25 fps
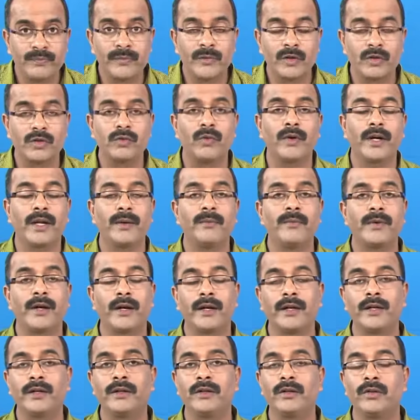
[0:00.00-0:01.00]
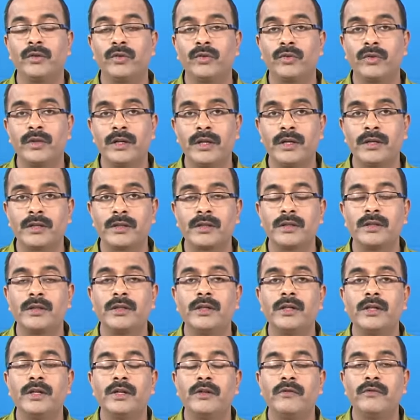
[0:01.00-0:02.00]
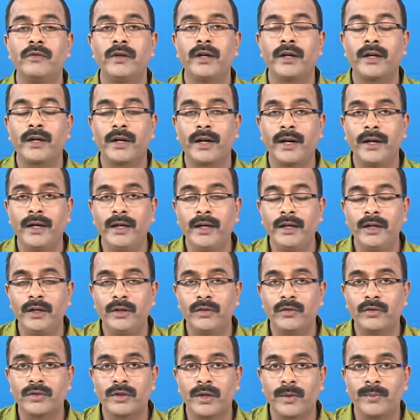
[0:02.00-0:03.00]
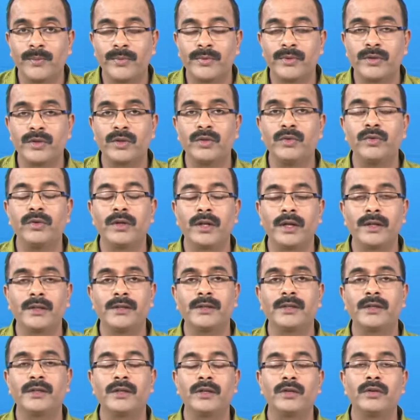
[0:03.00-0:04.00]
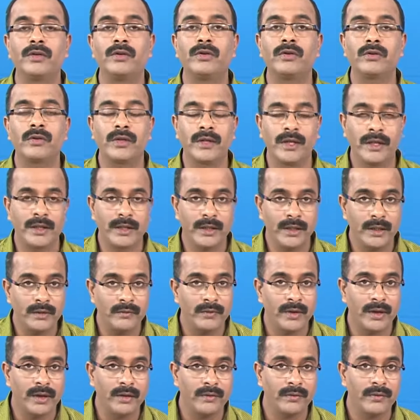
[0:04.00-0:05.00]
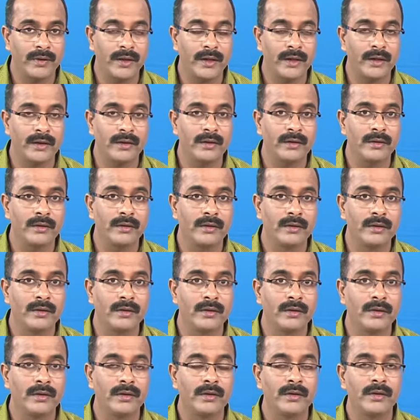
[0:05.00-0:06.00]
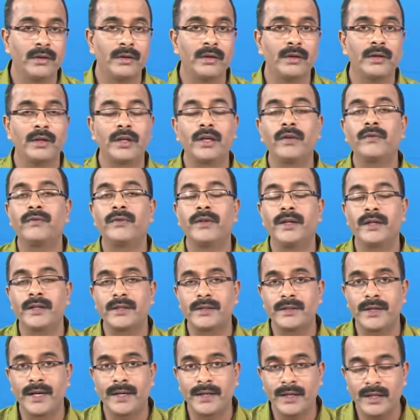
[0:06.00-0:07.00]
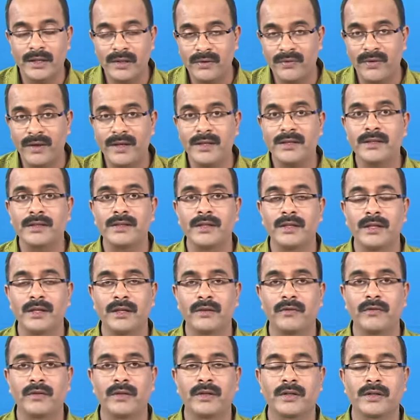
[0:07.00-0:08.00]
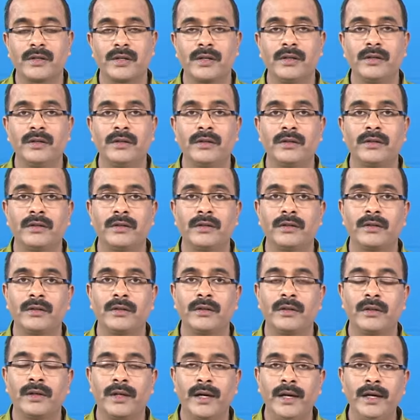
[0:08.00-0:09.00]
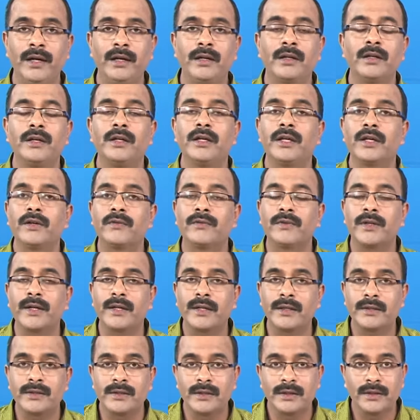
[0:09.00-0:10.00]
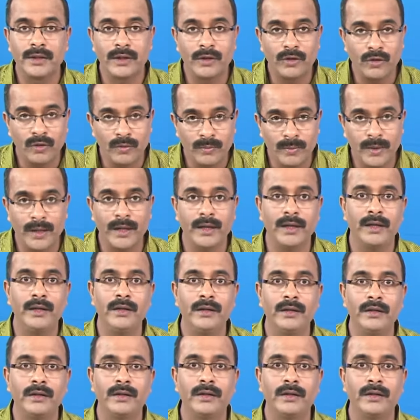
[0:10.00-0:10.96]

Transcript: So, what I am trying to do is We are trying to substitute x is equal to eight in verify. If that satisfies the equation, right, if that is in the domain,